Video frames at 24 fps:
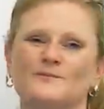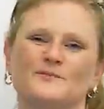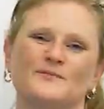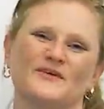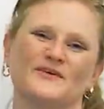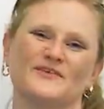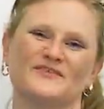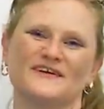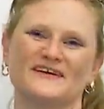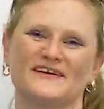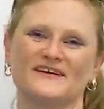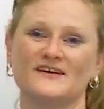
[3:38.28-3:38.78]

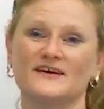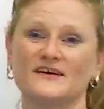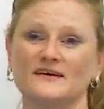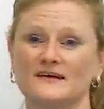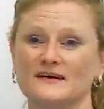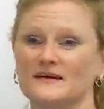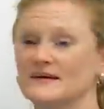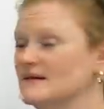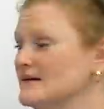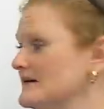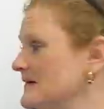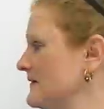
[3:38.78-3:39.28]
Perfect.
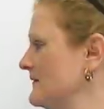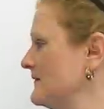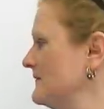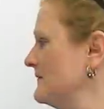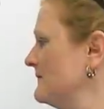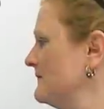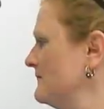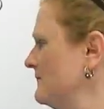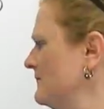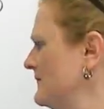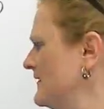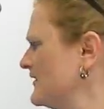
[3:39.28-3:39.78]
Good.
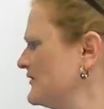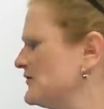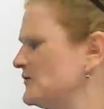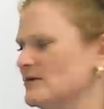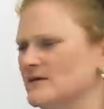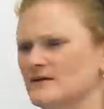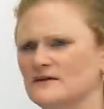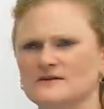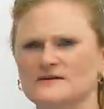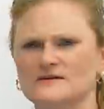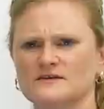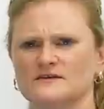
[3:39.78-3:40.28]
Next
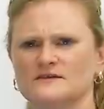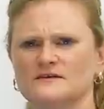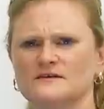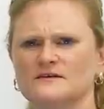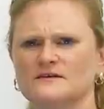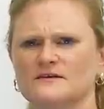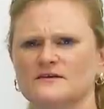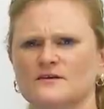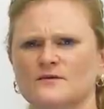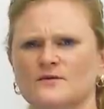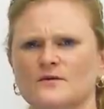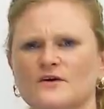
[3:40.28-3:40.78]
one.
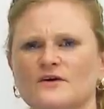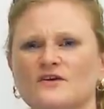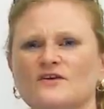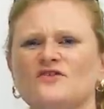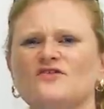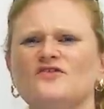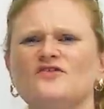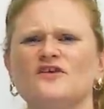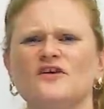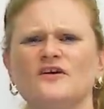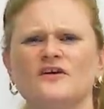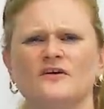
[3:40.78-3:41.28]
The word
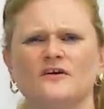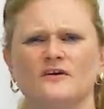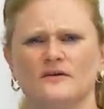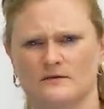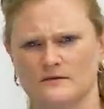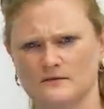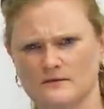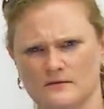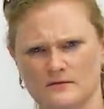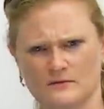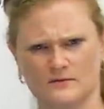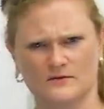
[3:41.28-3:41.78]

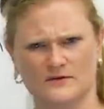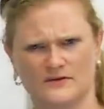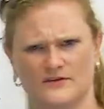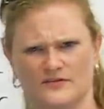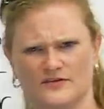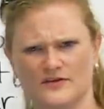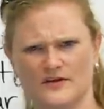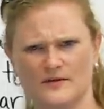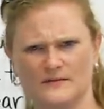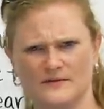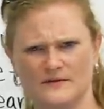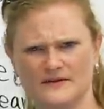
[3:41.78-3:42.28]
jeer. What
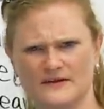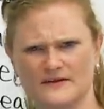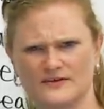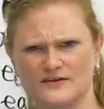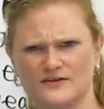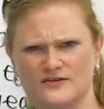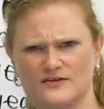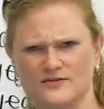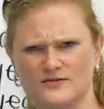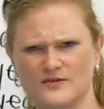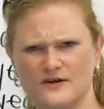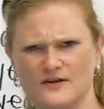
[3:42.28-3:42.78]
does that mean? That's
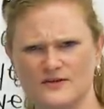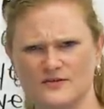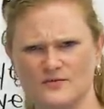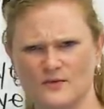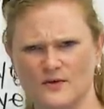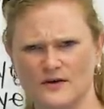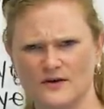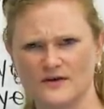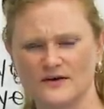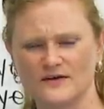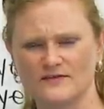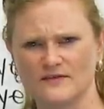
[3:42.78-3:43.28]
a strange
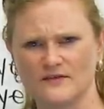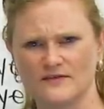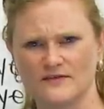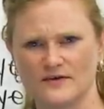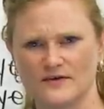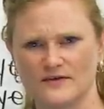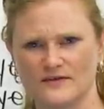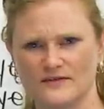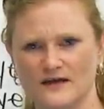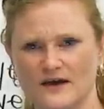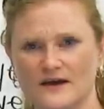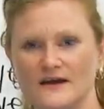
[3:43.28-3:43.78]
word. I've never
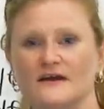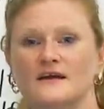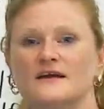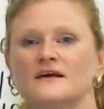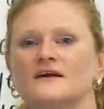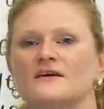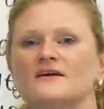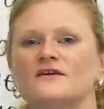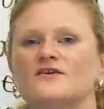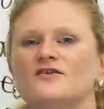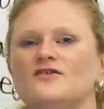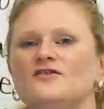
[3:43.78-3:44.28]
heard that.
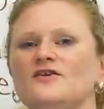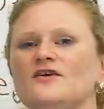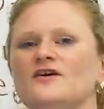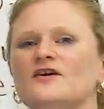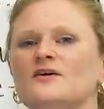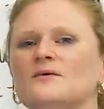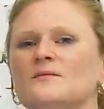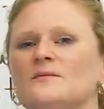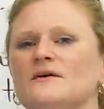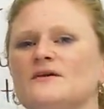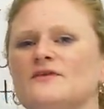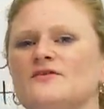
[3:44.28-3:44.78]

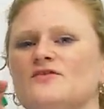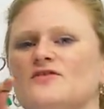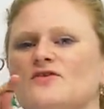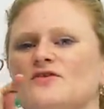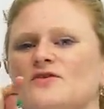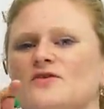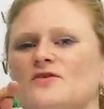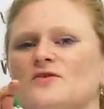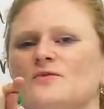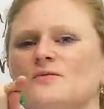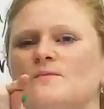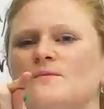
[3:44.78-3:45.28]
Jeer means
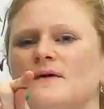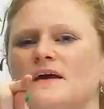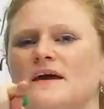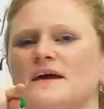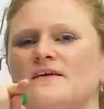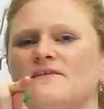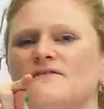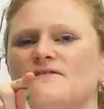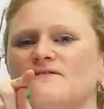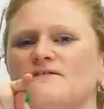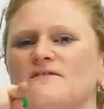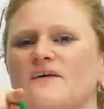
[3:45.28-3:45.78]
you
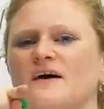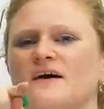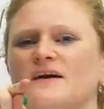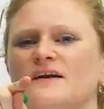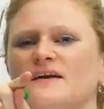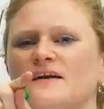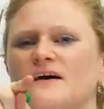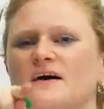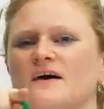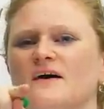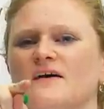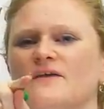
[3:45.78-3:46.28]
make
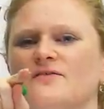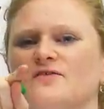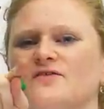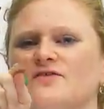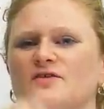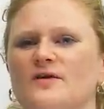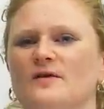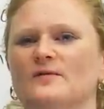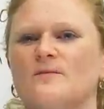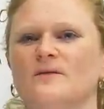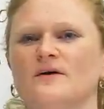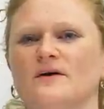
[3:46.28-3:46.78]
fun of
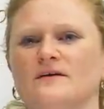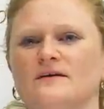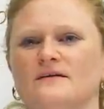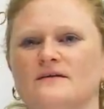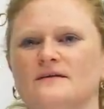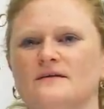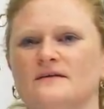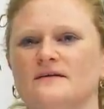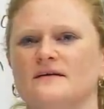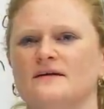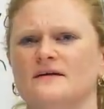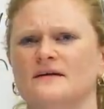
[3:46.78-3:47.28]
someone.
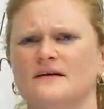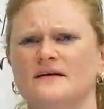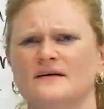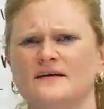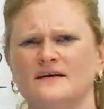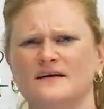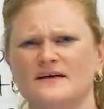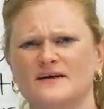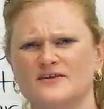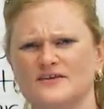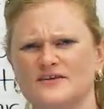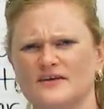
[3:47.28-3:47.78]

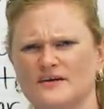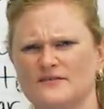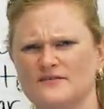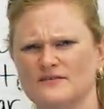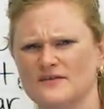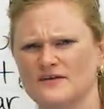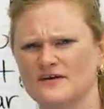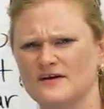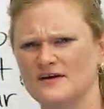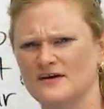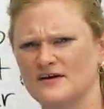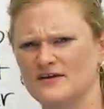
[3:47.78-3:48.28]
It's not
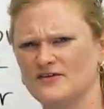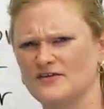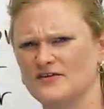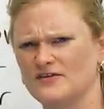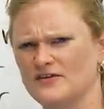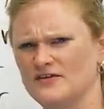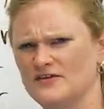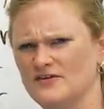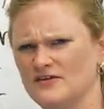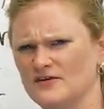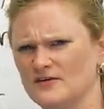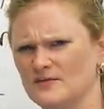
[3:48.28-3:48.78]
very nice
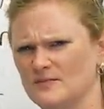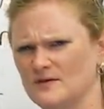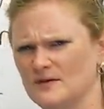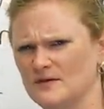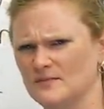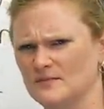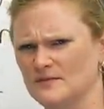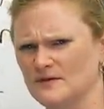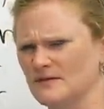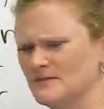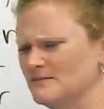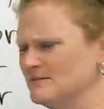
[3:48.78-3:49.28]
to jeer
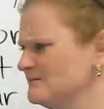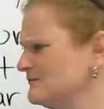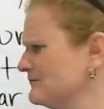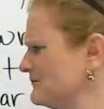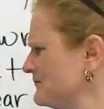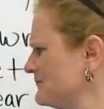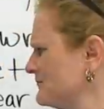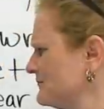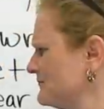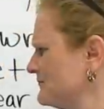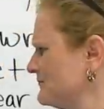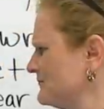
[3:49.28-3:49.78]
people.
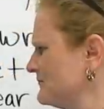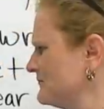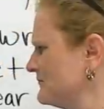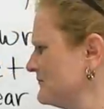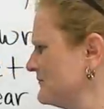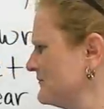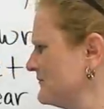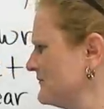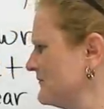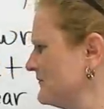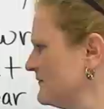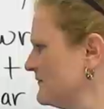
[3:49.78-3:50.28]

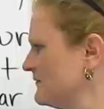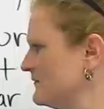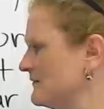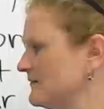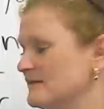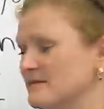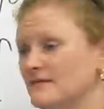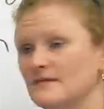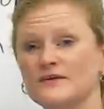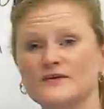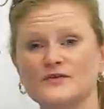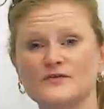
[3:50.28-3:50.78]

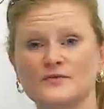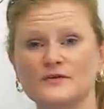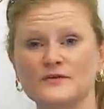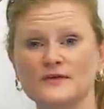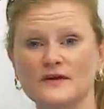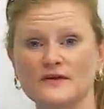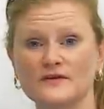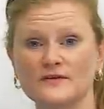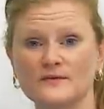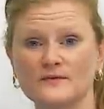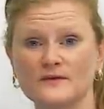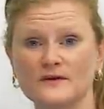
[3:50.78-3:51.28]
This one,
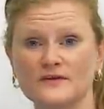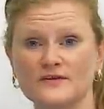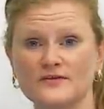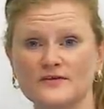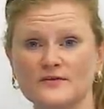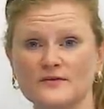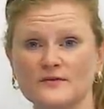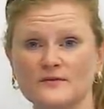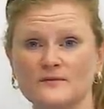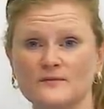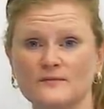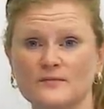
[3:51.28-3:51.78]
another one is
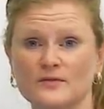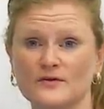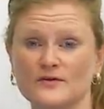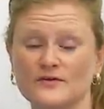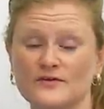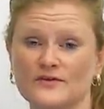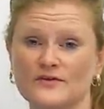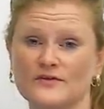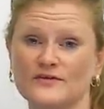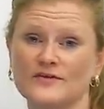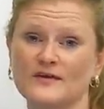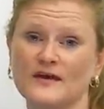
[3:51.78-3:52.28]
a
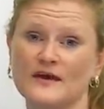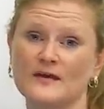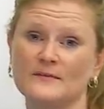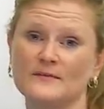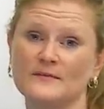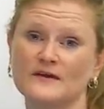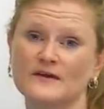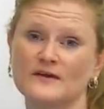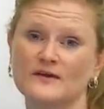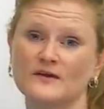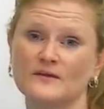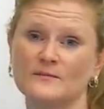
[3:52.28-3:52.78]
person's name.
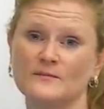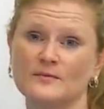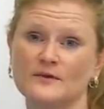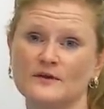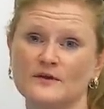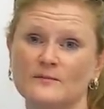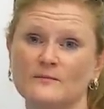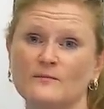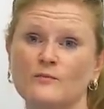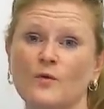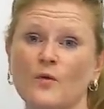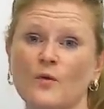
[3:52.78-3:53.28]
It could be
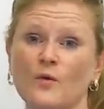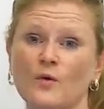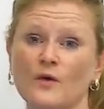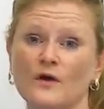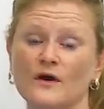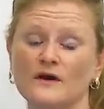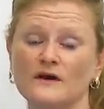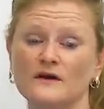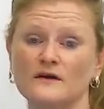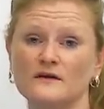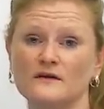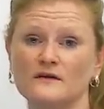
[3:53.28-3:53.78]
a
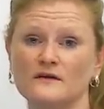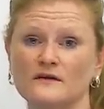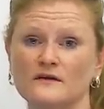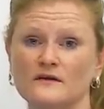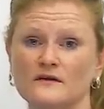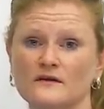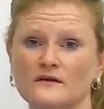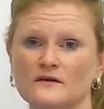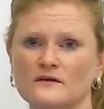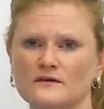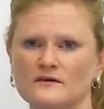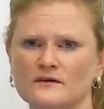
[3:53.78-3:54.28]
boy
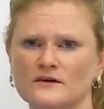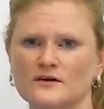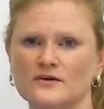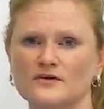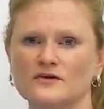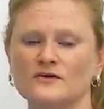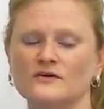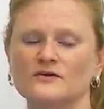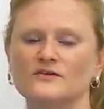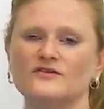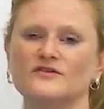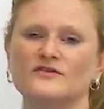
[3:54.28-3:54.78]
or a
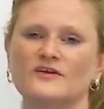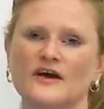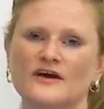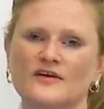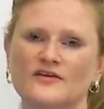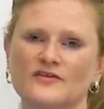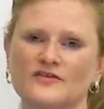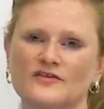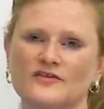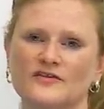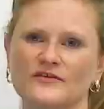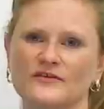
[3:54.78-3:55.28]
girl.
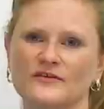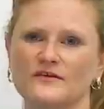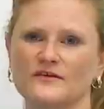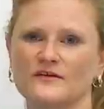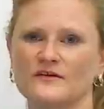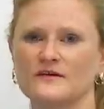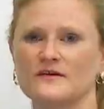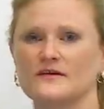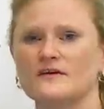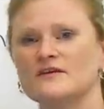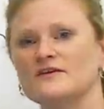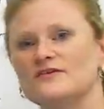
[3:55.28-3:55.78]
Jess,
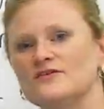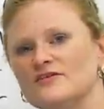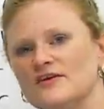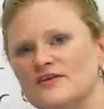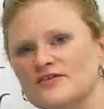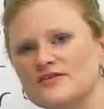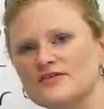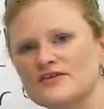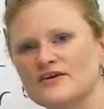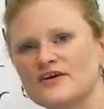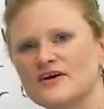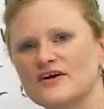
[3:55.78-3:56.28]

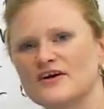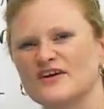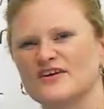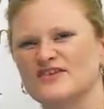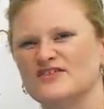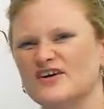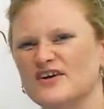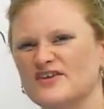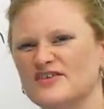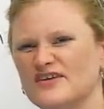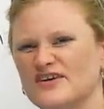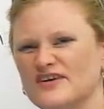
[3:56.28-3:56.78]
Jessica,
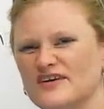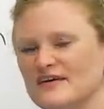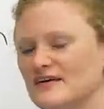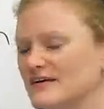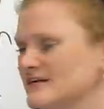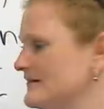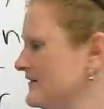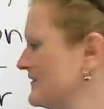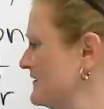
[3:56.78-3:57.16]
Jesse.